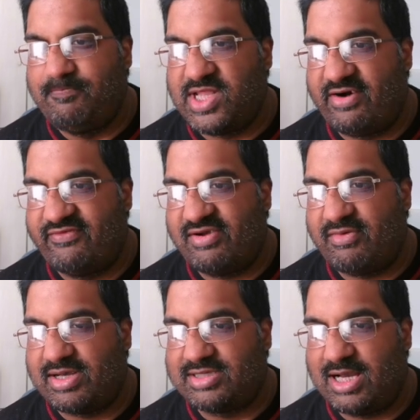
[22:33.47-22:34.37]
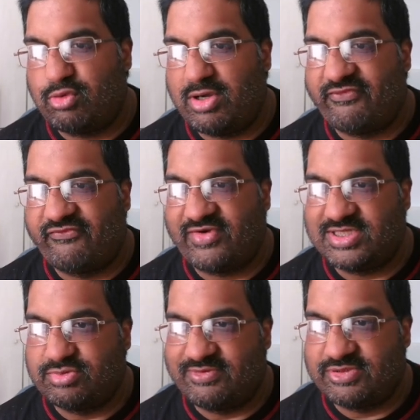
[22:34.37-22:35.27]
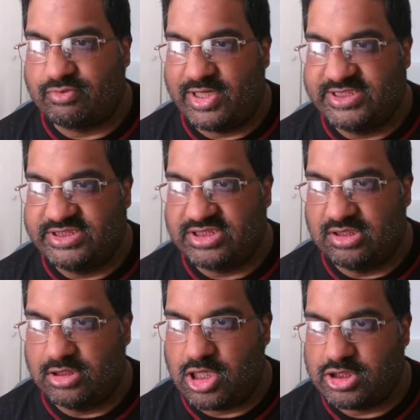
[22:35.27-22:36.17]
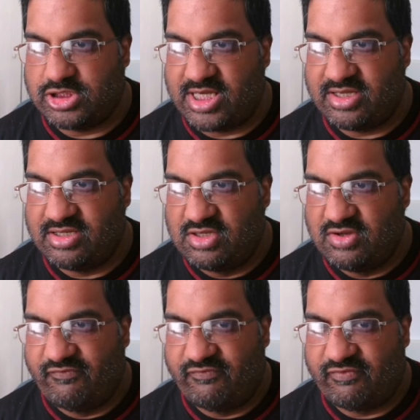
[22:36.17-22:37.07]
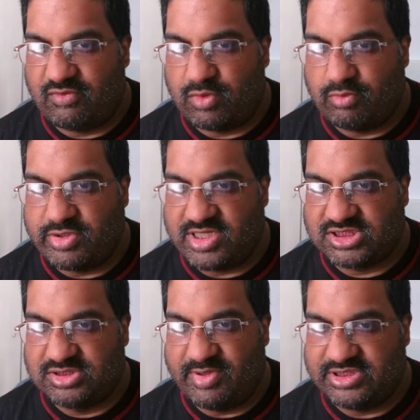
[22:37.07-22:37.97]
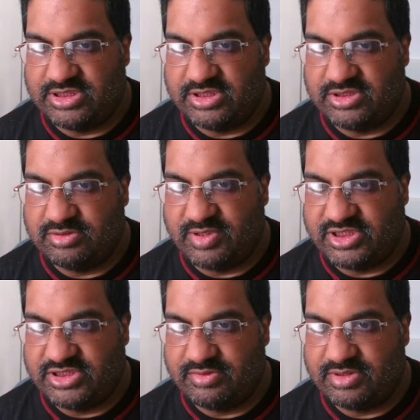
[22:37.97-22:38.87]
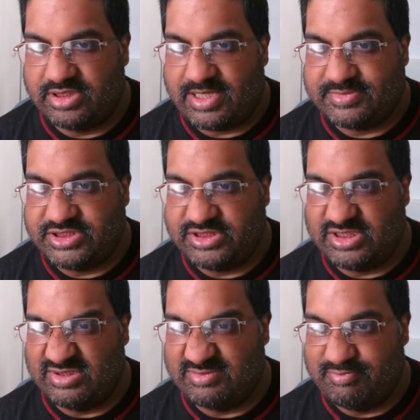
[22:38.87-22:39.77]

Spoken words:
However, fans will have to wait longer for what we are expected to be two of the MCU's